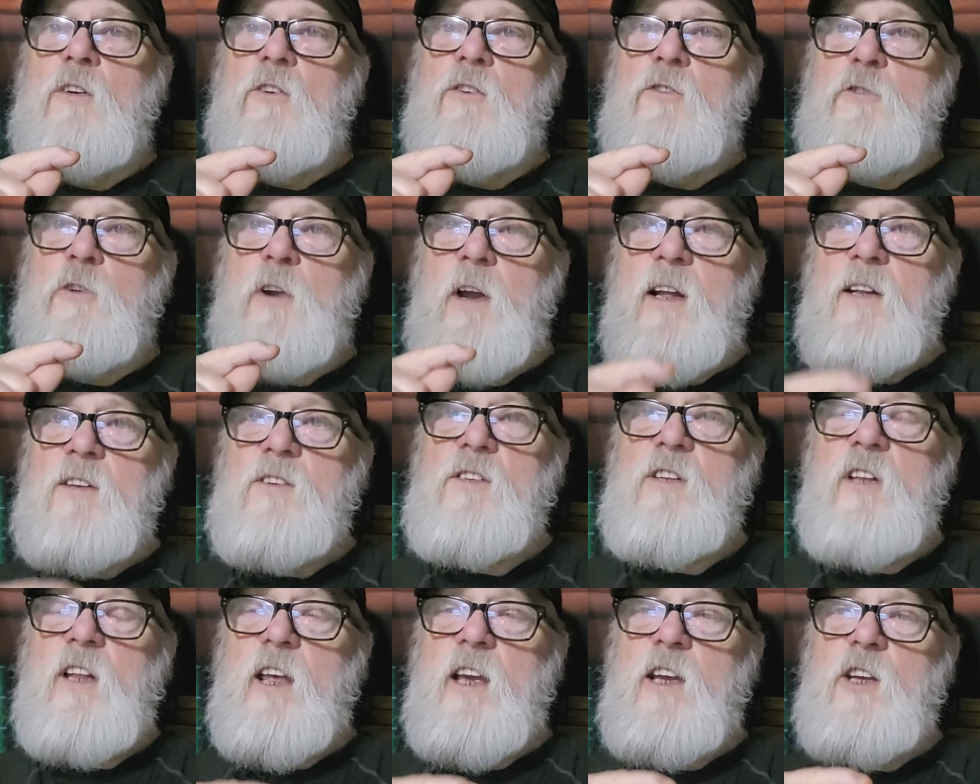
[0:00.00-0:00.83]

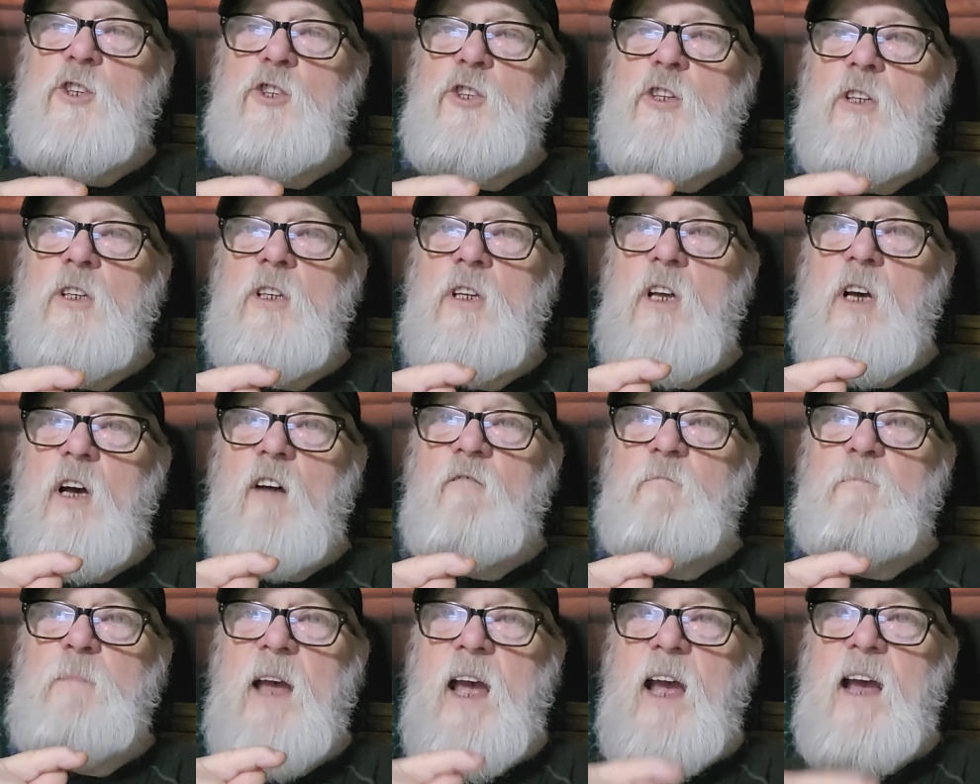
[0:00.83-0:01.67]
translation
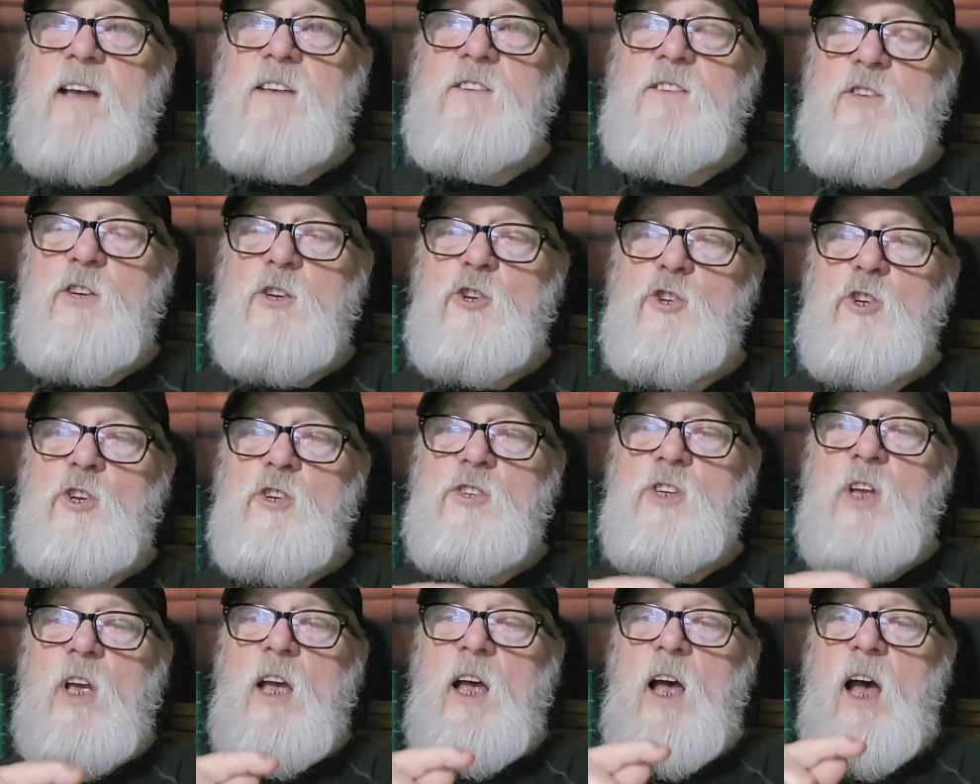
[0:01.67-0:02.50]
of
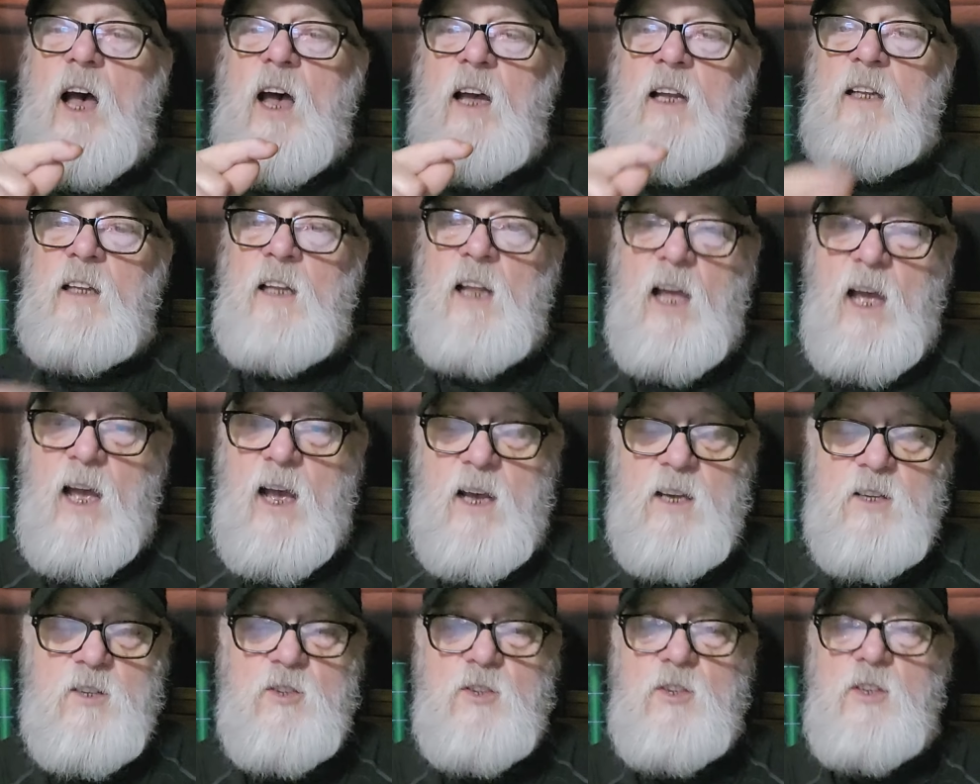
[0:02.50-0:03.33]
passages
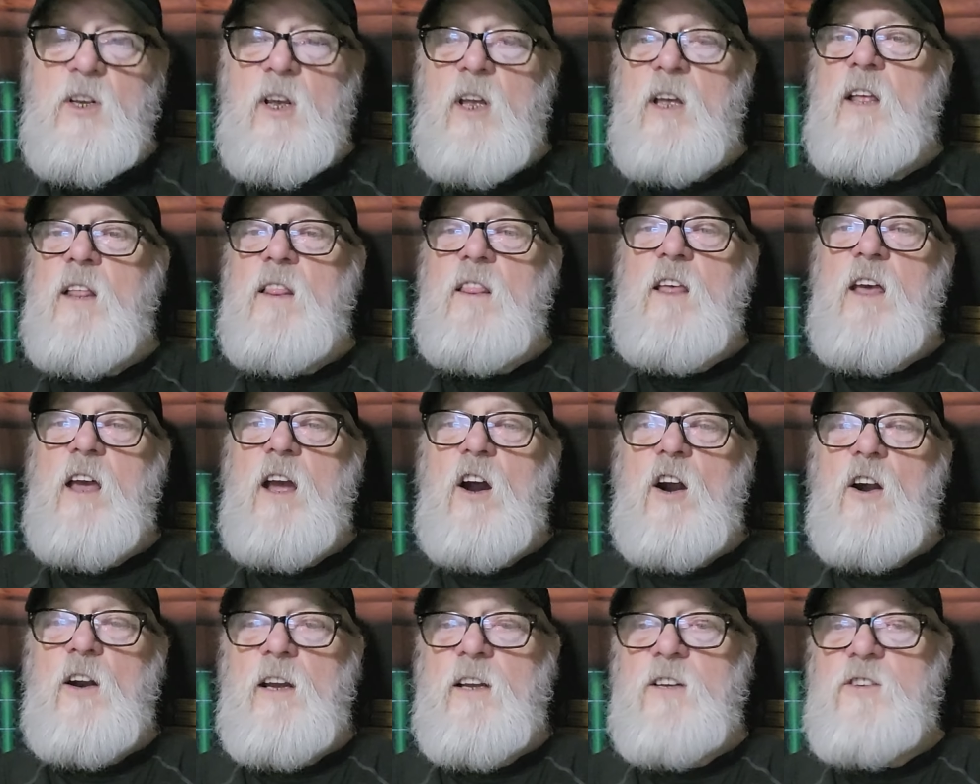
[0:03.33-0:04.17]
unless they
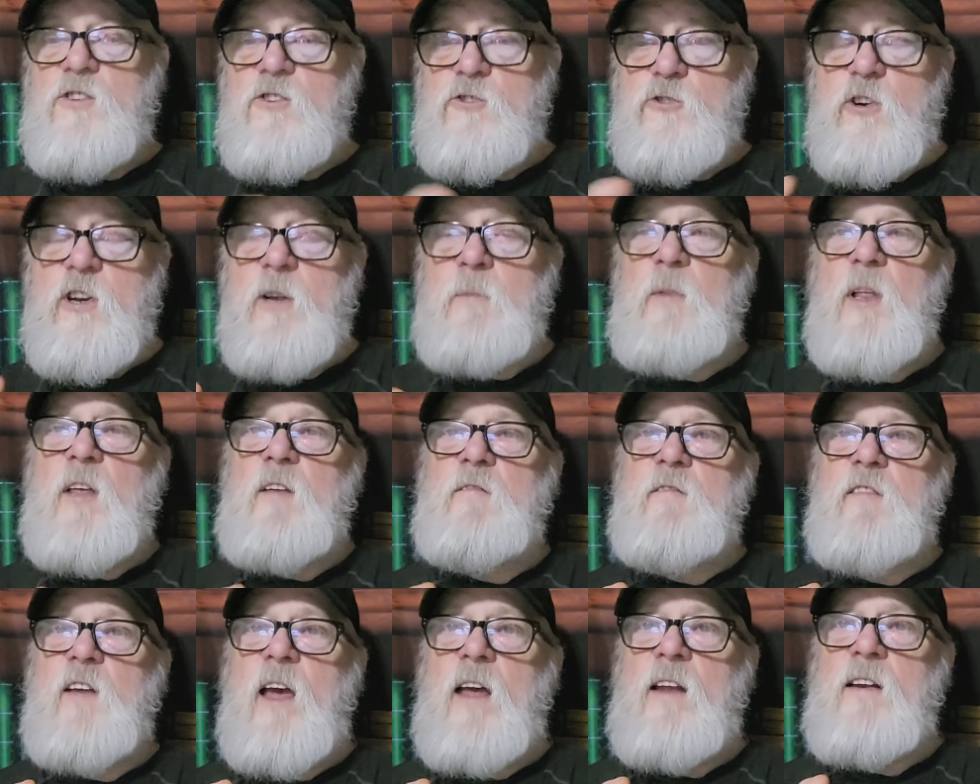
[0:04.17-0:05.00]
are extremely
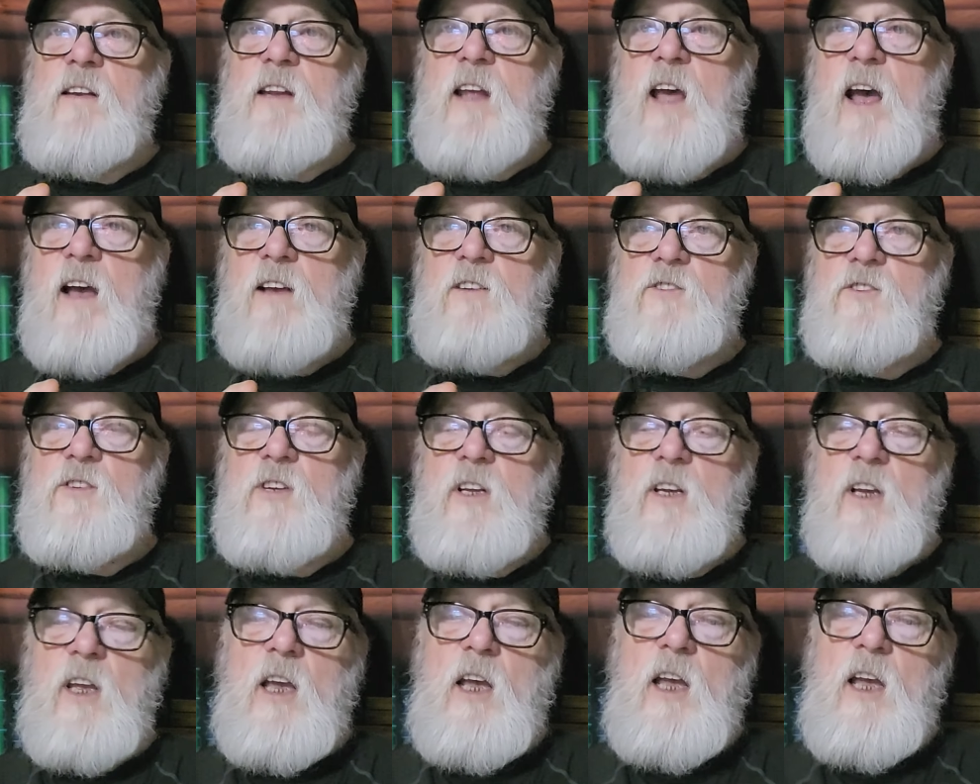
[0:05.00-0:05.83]

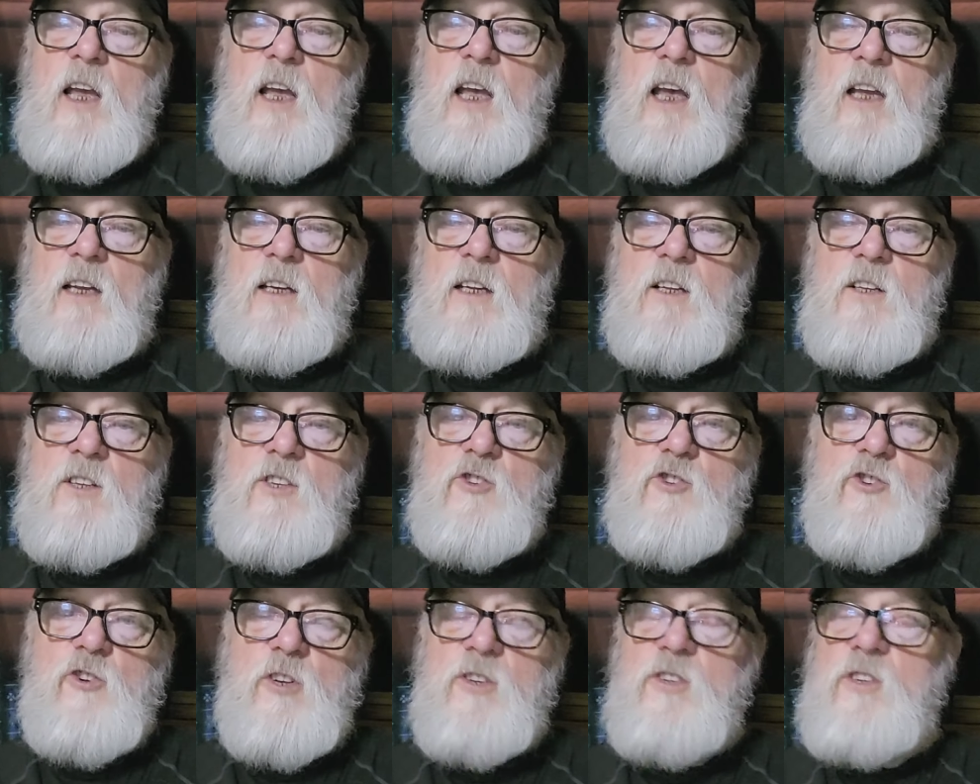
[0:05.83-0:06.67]
fantastic and it's
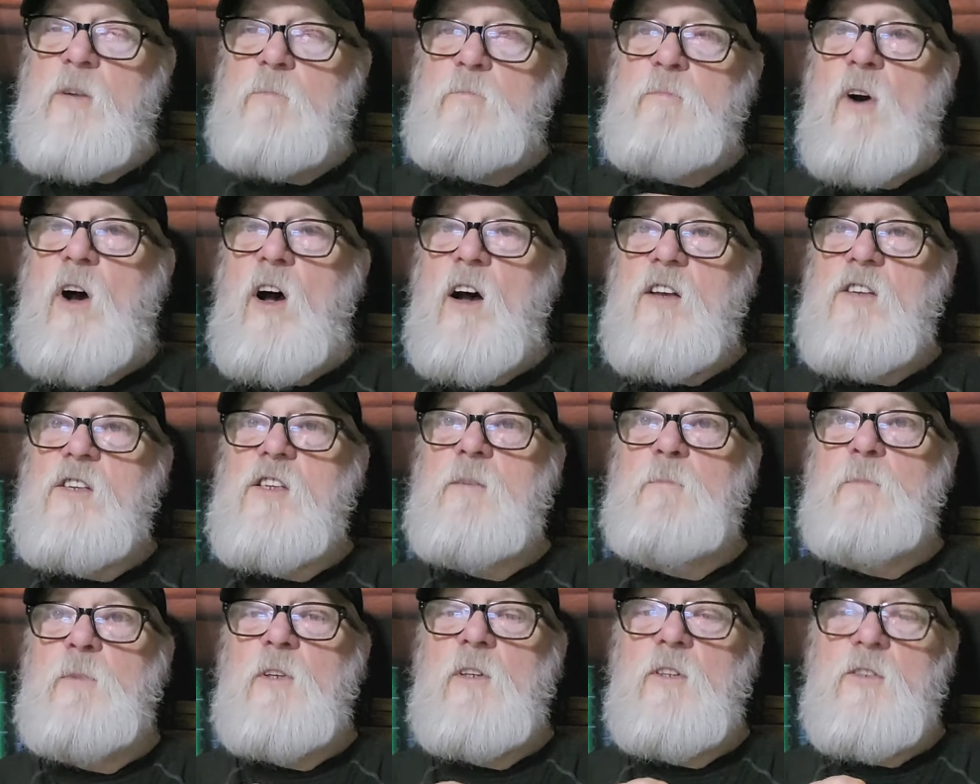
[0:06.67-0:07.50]
just
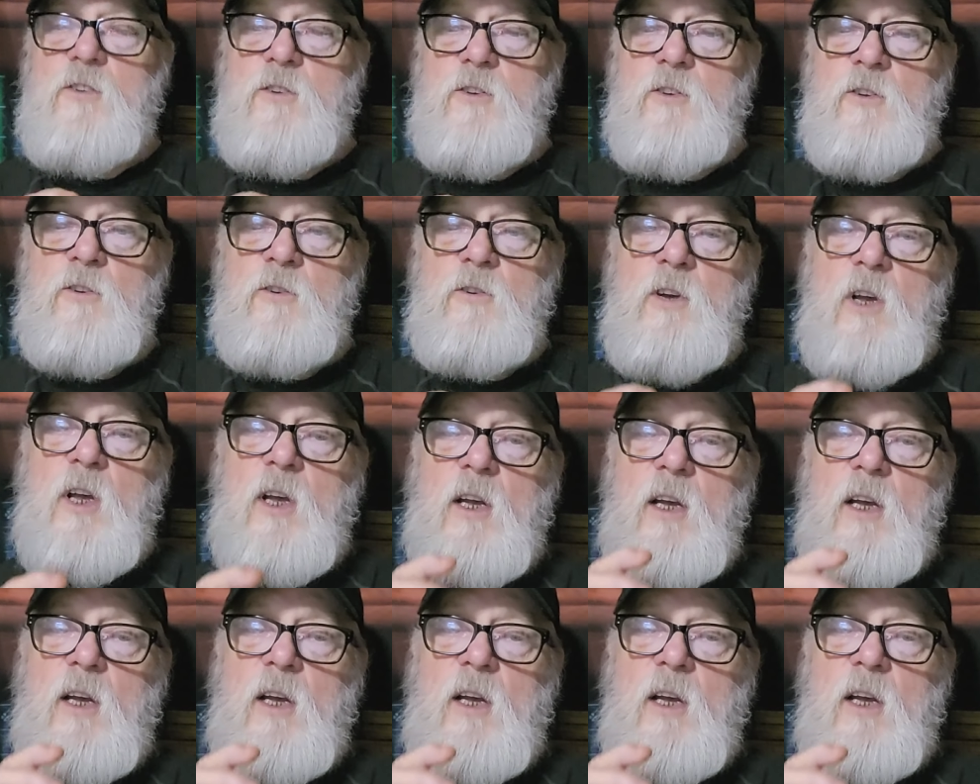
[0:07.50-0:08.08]
impossible to